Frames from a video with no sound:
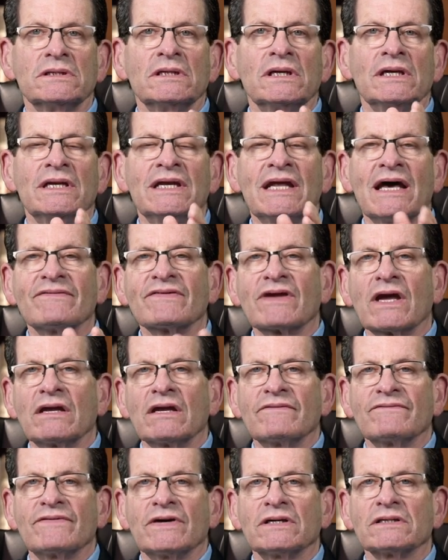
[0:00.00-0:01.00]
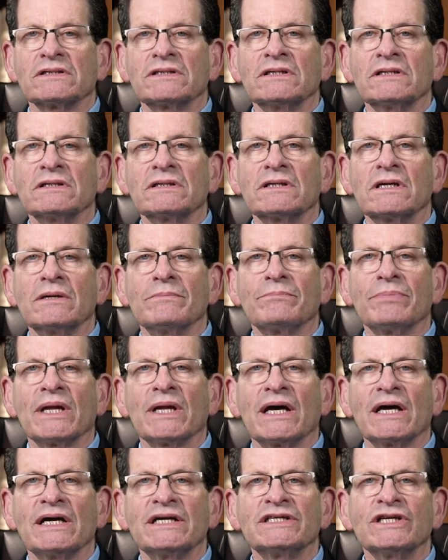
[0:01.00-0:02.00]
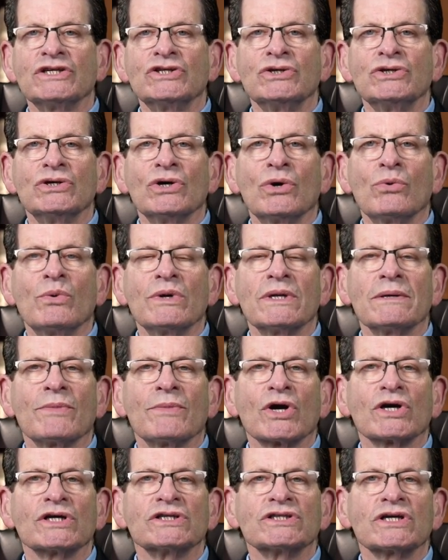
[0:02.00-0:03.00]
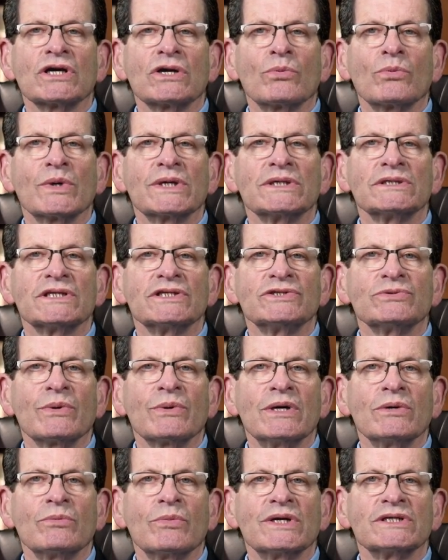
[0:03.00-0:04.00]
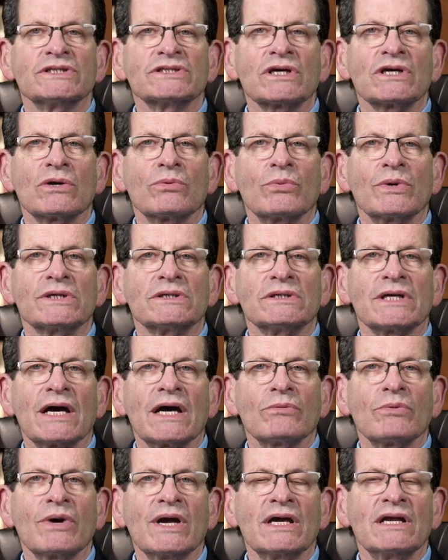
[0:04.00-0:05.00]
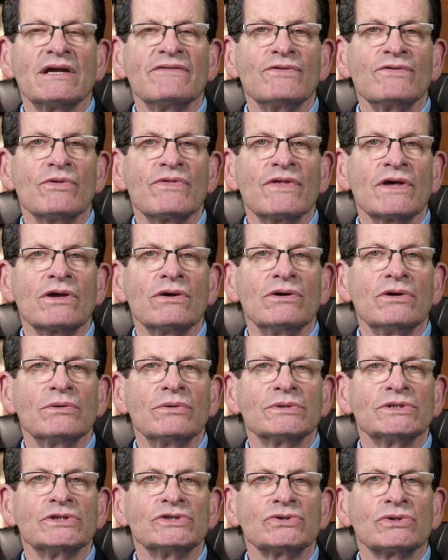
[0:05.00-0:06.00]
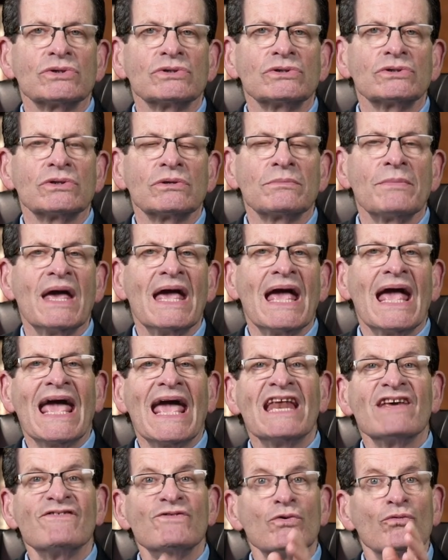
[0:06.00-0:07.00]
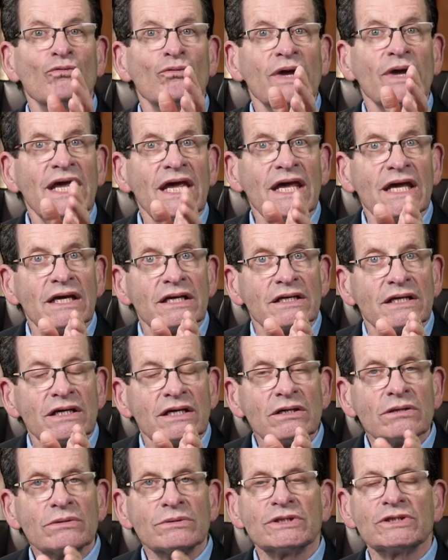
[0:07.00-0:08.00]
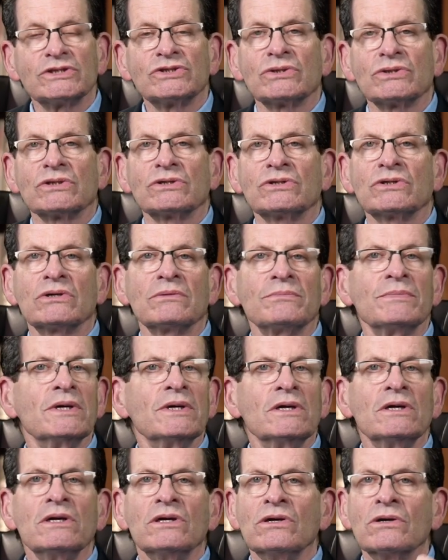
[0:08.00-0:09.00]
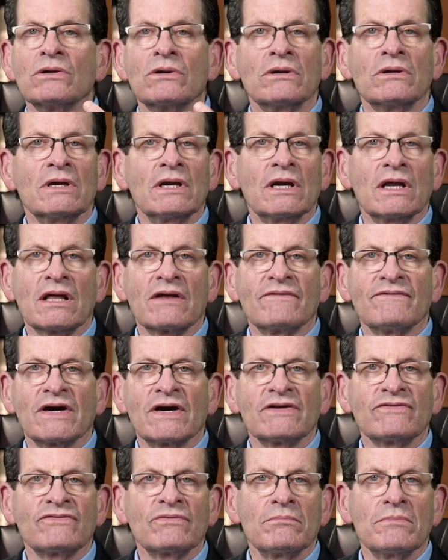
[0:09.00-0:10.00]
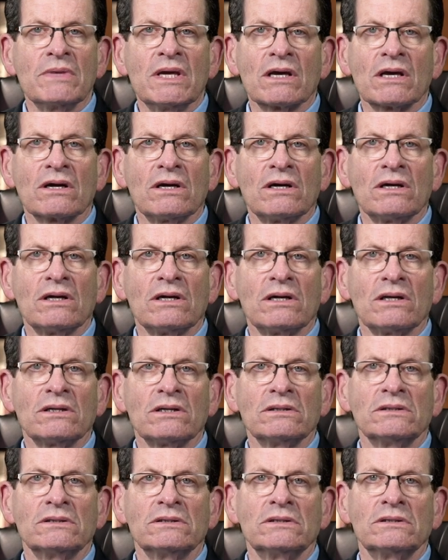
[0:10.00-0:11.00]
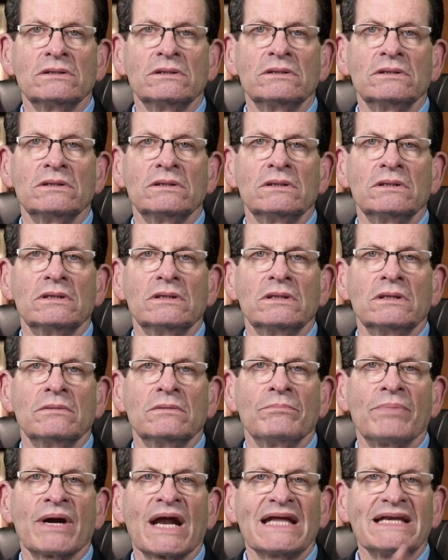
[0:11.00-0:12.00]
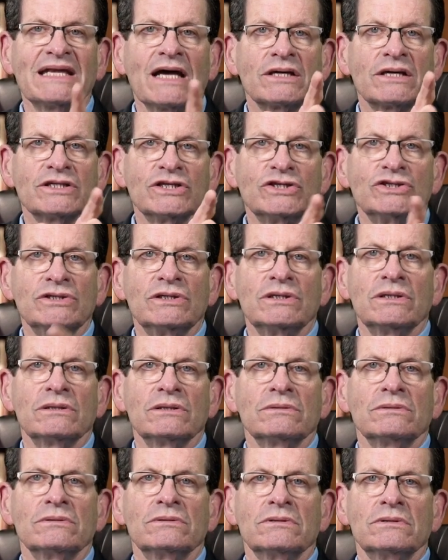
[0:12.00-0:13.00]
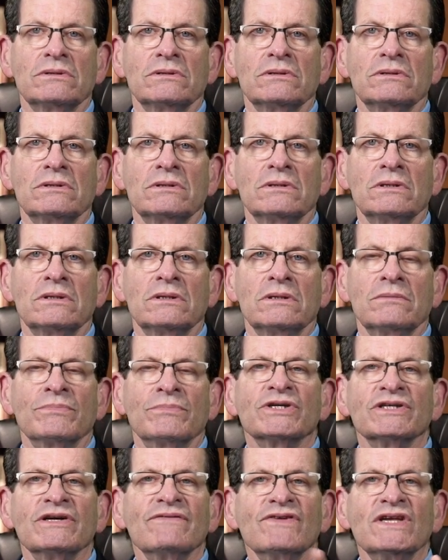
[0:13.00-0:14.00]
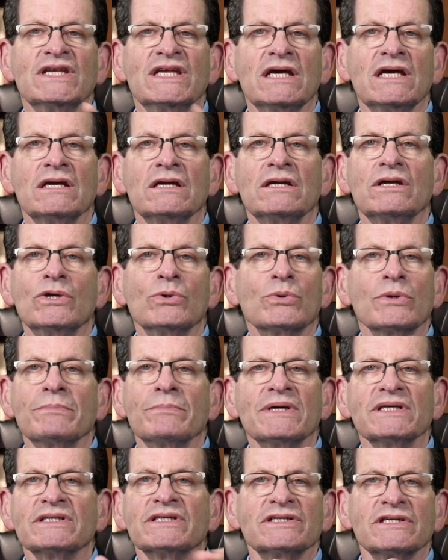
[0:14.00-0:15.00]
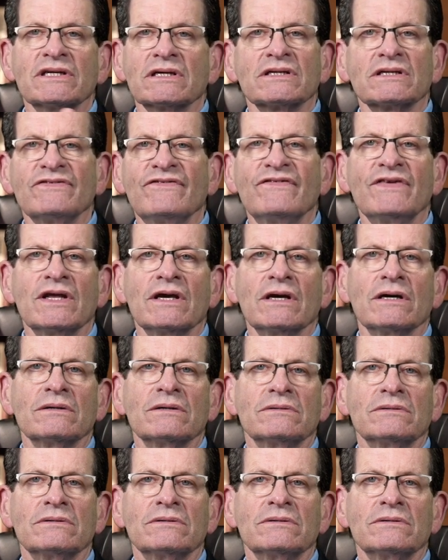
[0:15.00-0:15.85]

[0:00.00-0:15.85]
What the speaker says: Navigating volatility implies that you know when the market's going to wiggle this way and when it's going to wiggle that way. And if you think you do in the short term, and if you really do in the short term, you don't need any advice from me at all. But I doubt that you do. Because if you did, you wouldn't be listening to this video.